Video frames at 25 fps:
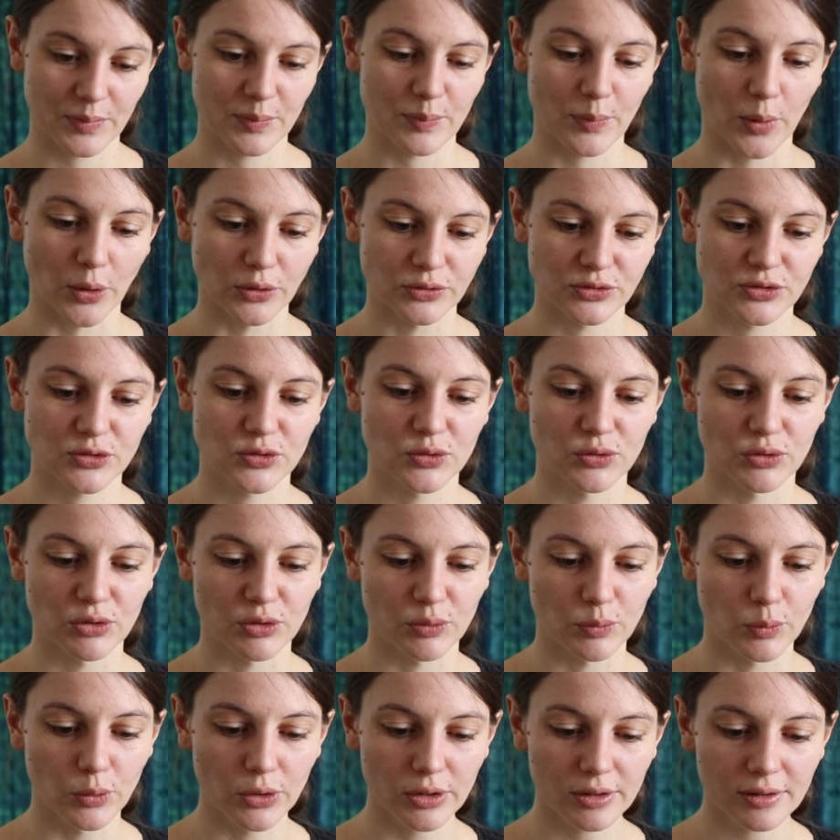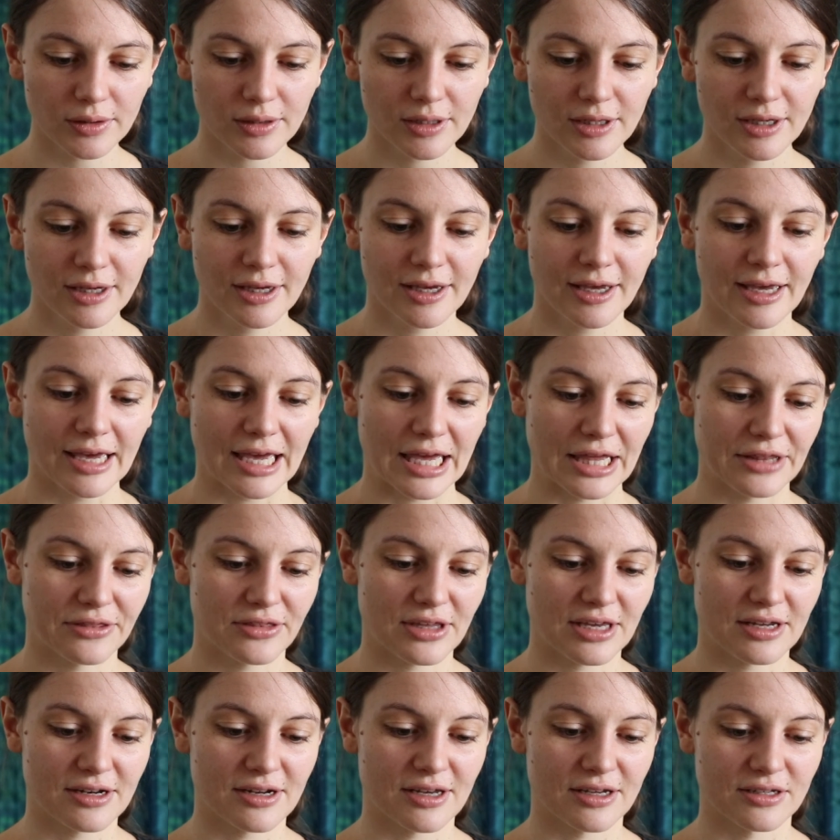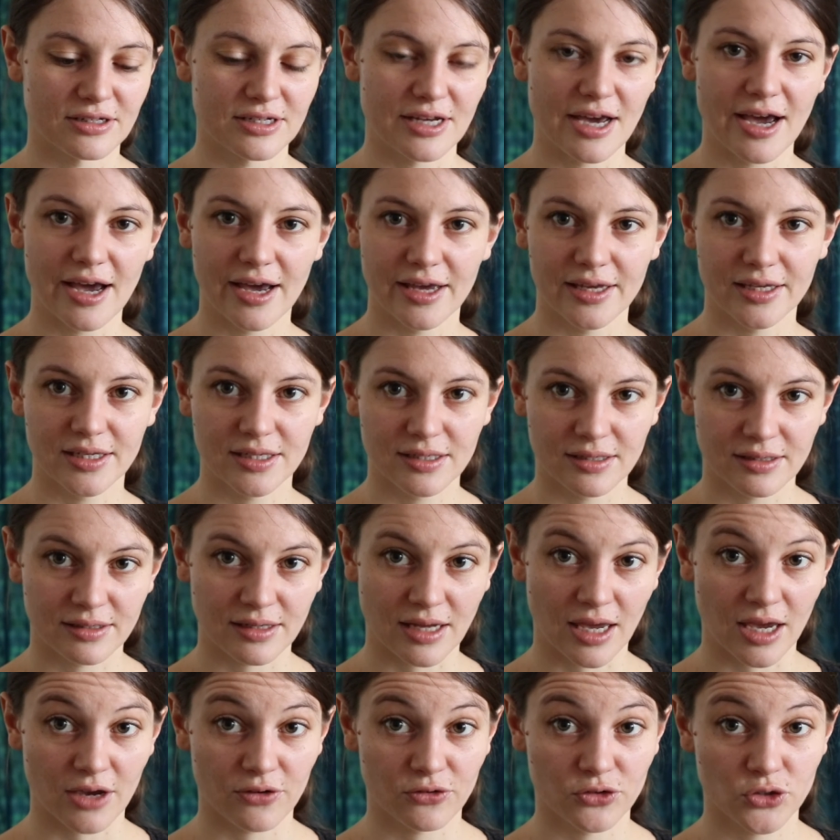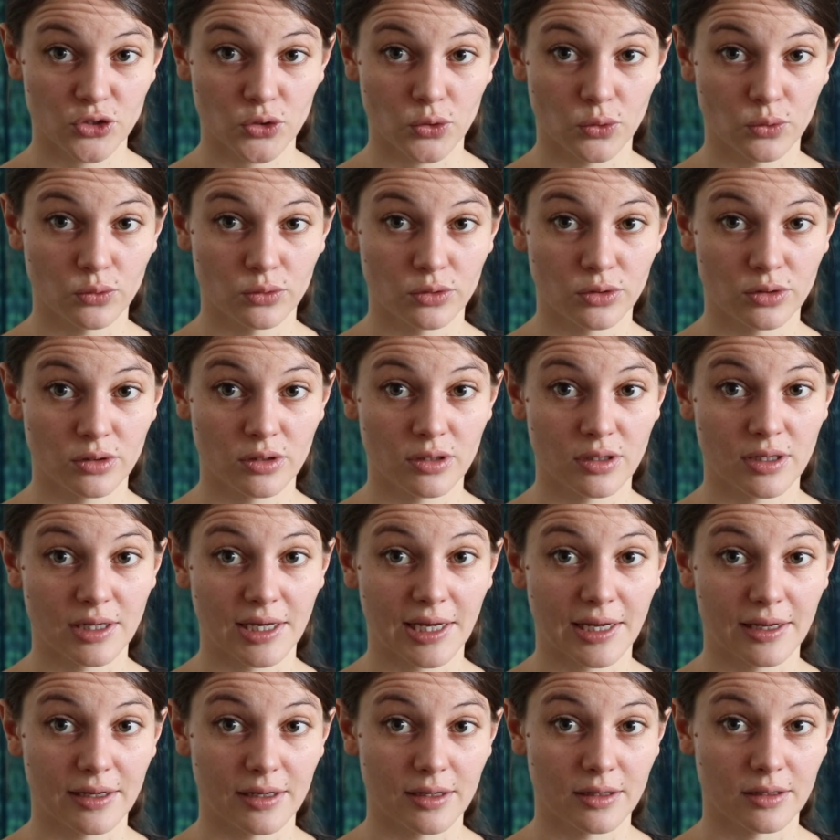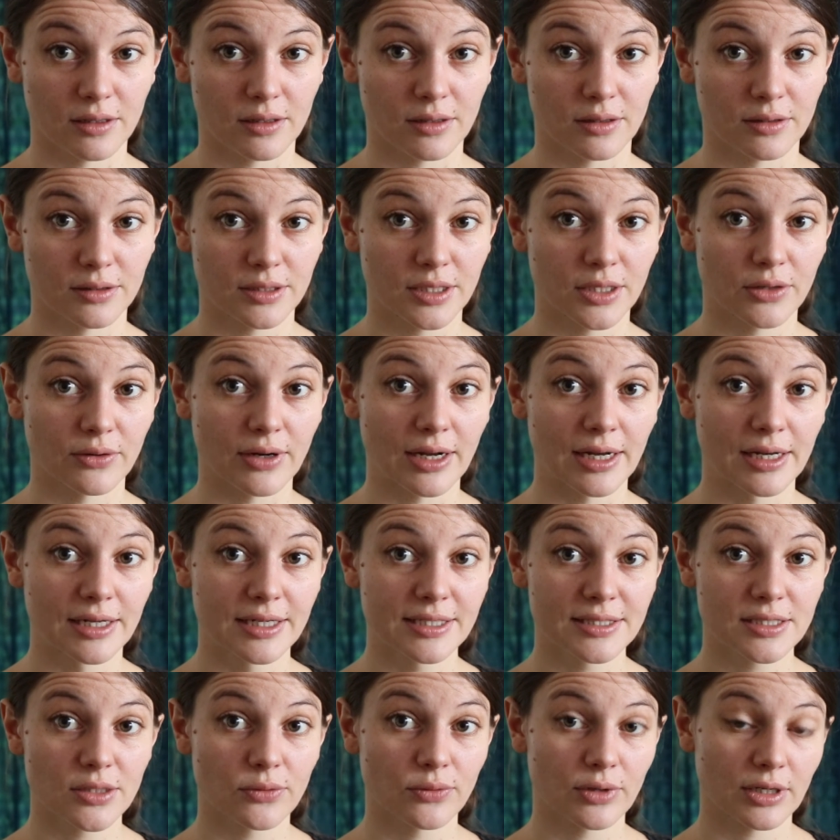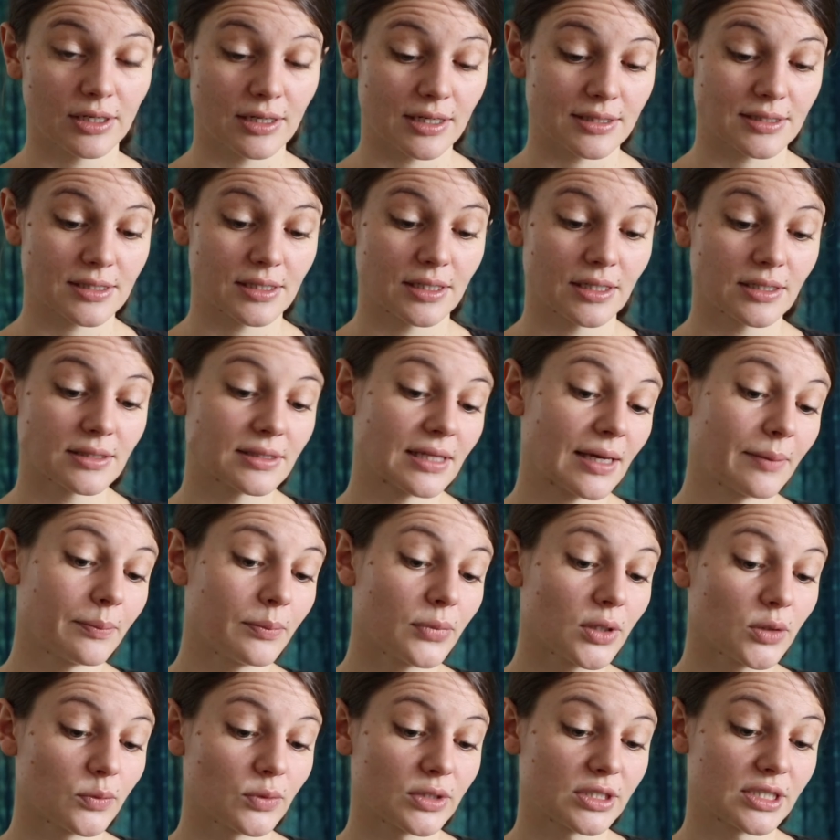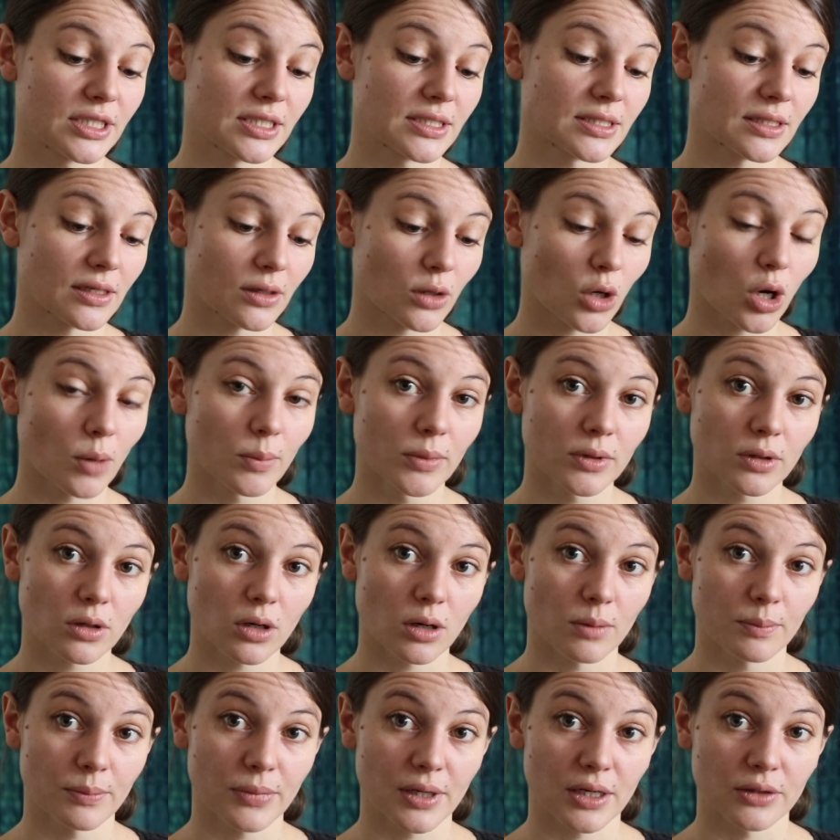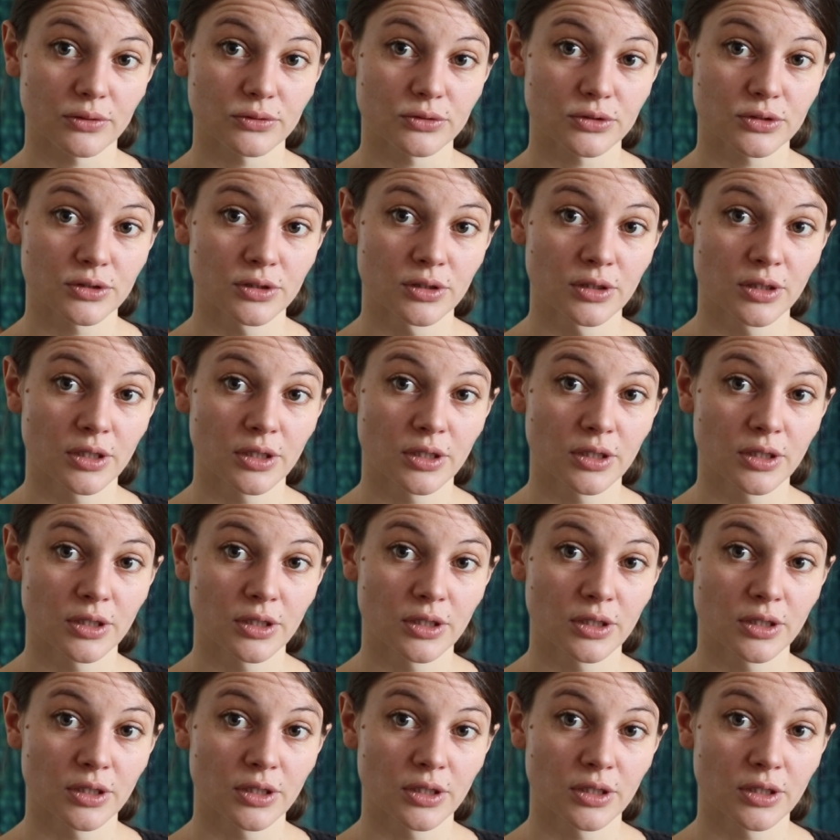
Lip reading: bonds to the wool, and then a dye, and I have shown here alizarin as an example, which is a common compound